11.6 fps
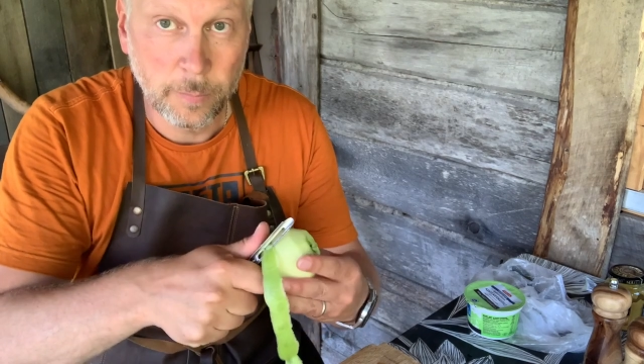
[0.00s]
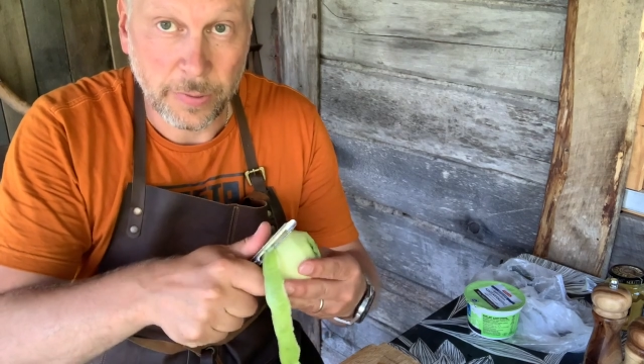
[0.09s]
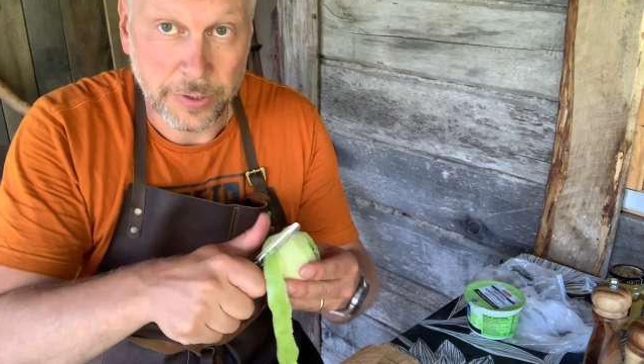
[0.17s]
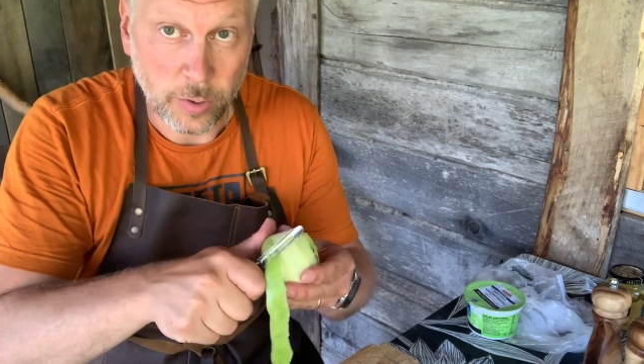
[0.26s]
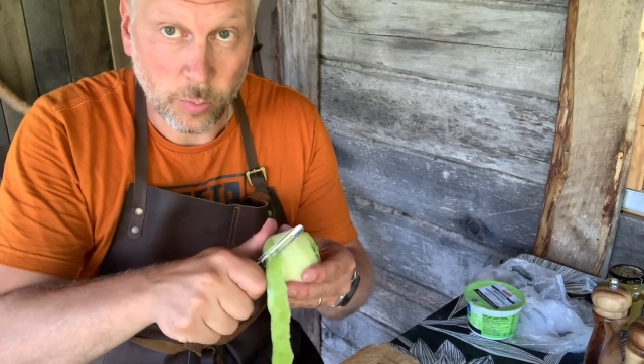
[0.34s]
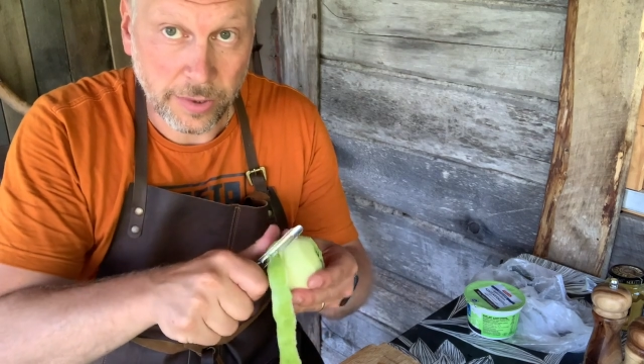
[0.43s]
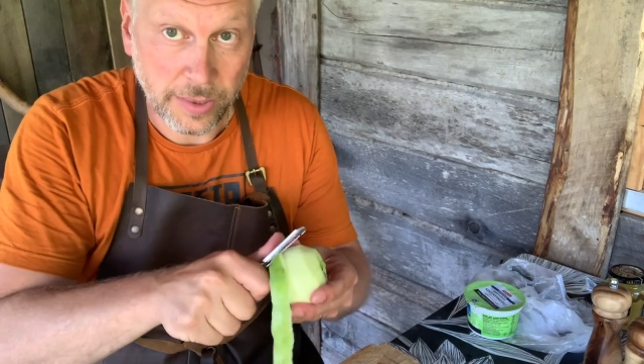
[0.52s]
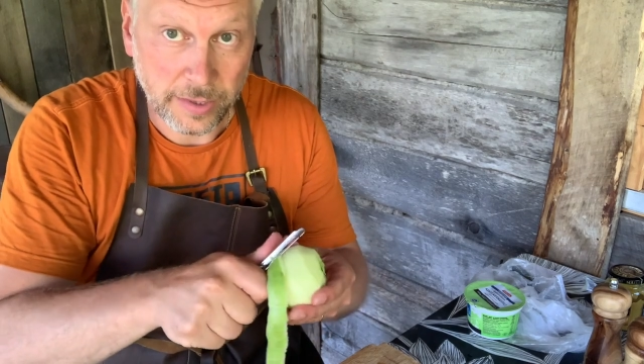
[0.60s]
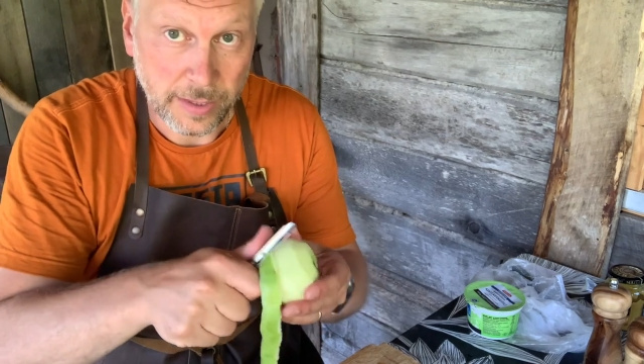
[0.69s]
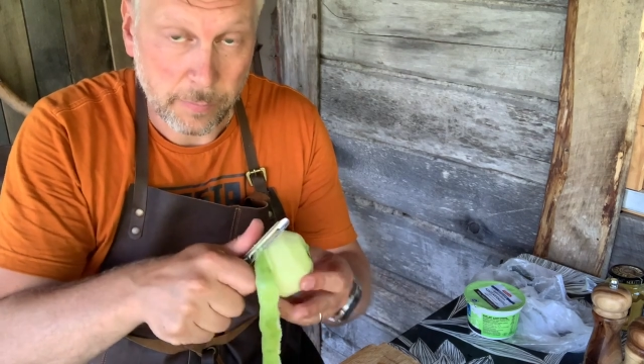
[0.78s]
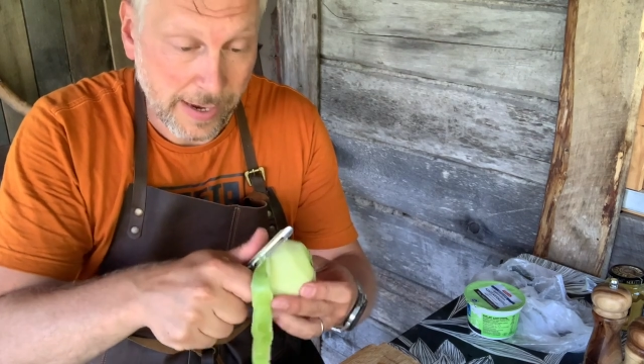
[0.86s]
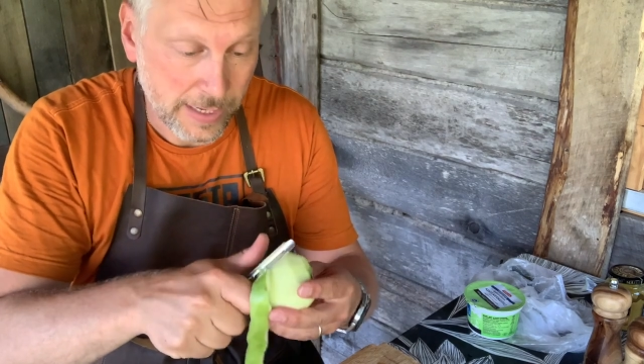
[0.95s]
but the only thing
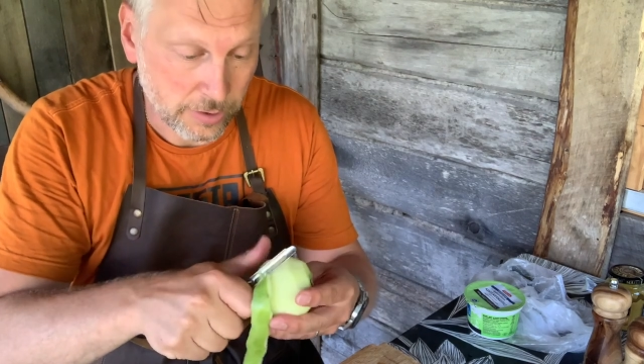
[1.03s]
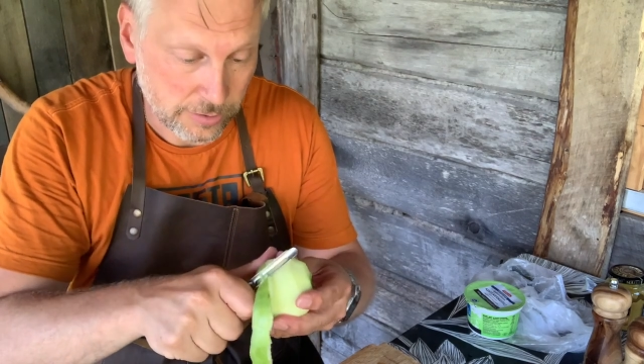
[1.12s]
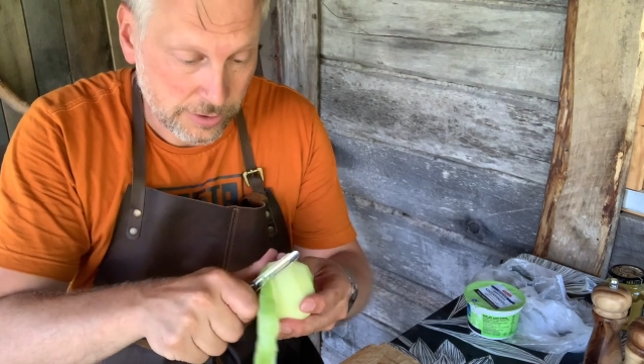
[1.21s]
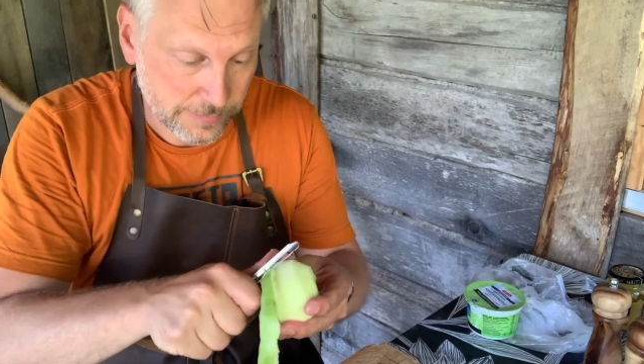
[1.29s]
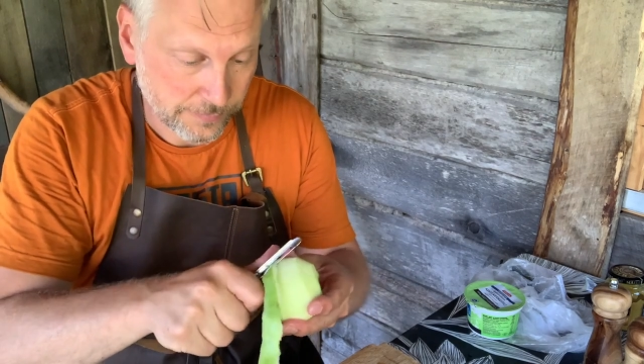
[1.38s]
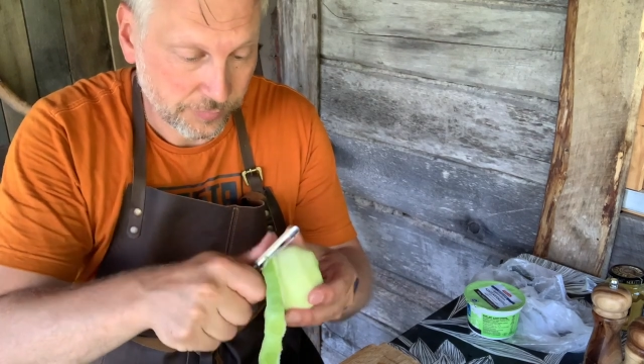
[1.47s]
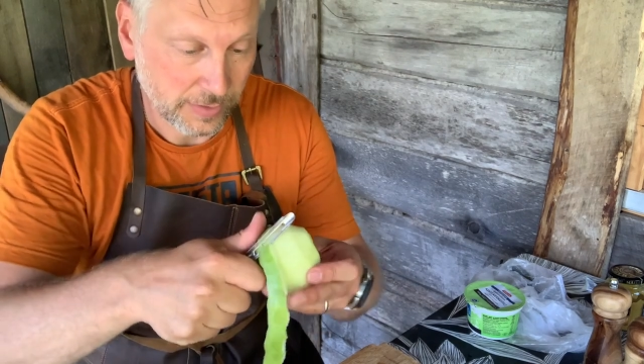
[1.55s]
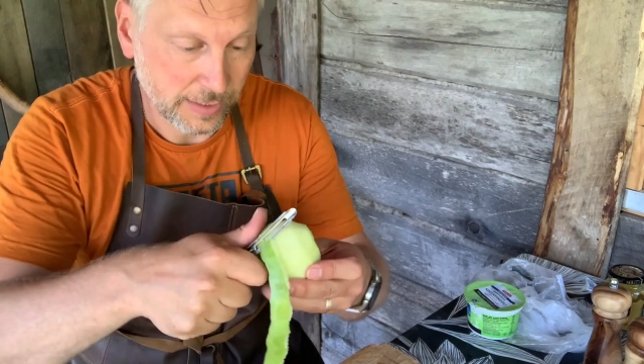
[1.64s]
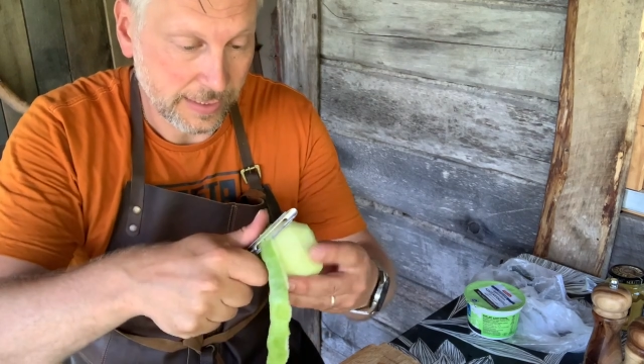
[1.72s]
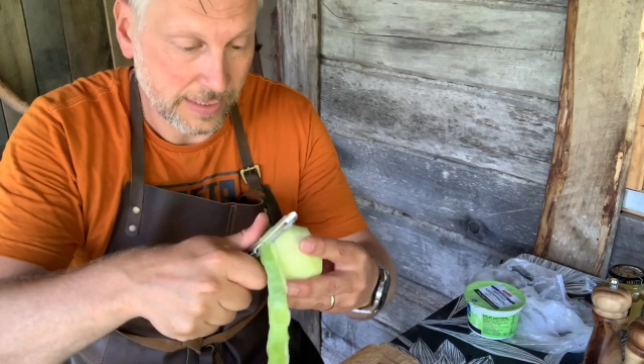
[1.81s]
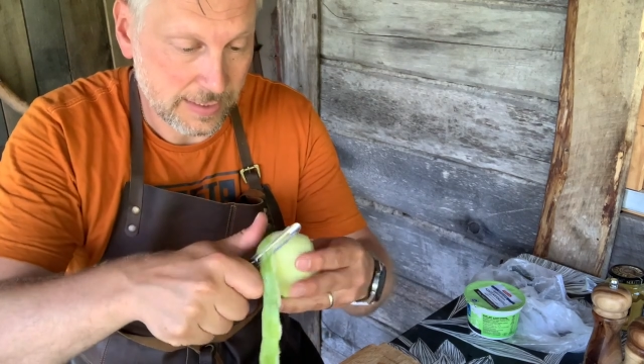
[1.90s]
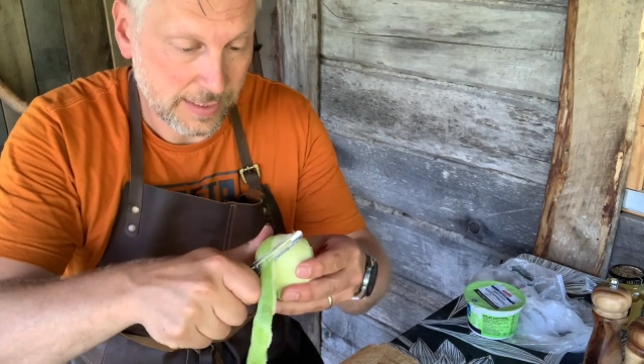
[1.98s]
that matters
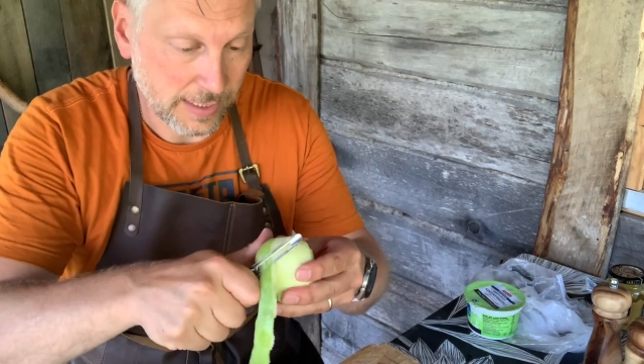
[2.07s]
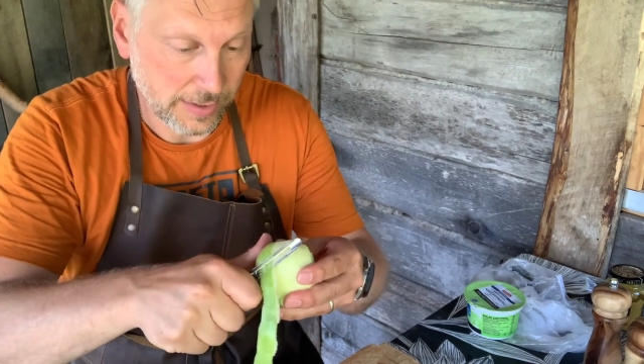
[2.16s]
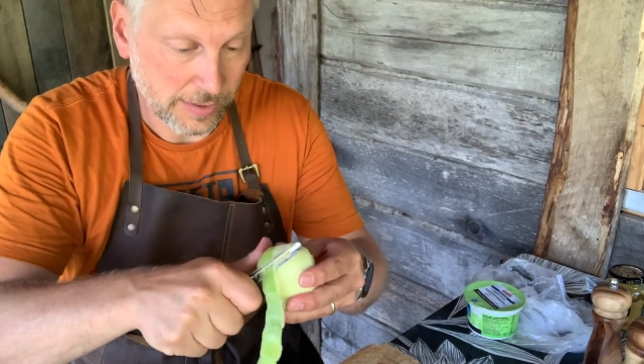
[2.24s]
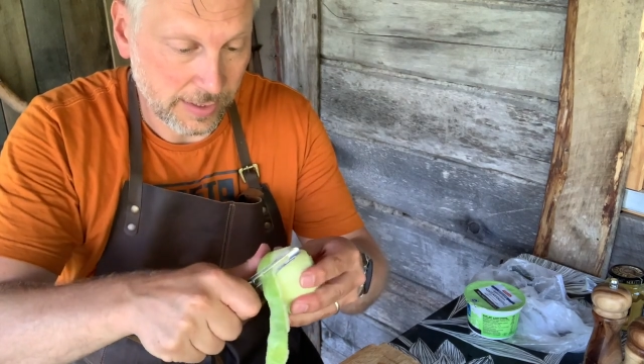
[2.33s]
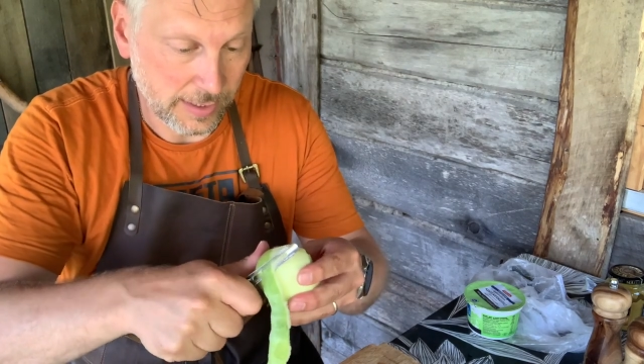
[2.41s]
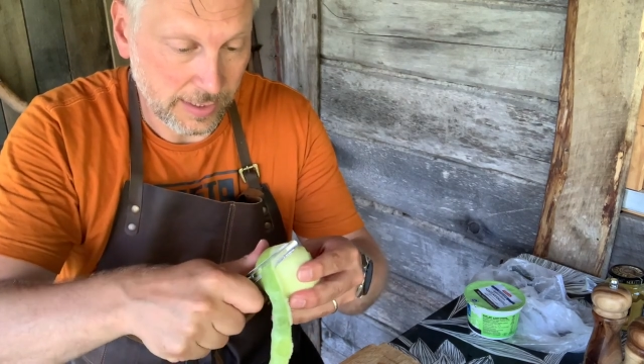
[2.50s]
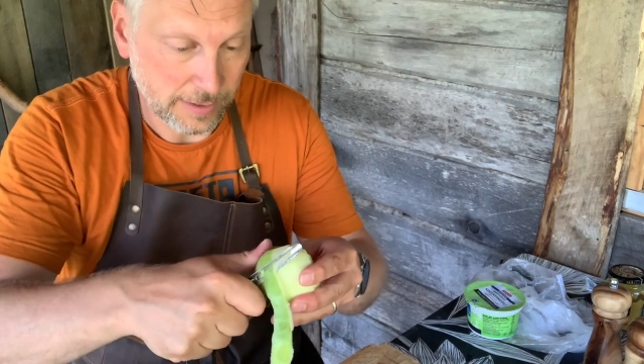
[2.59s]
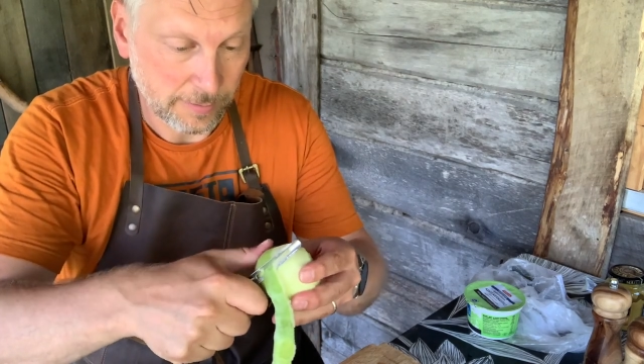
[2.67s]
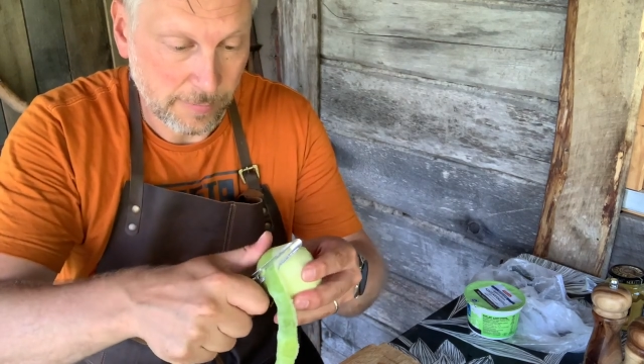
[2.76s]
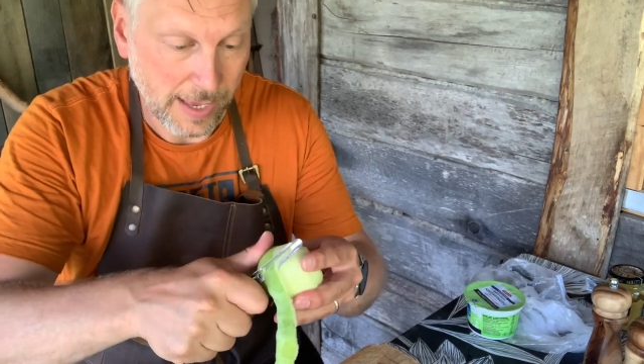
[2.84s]
is that the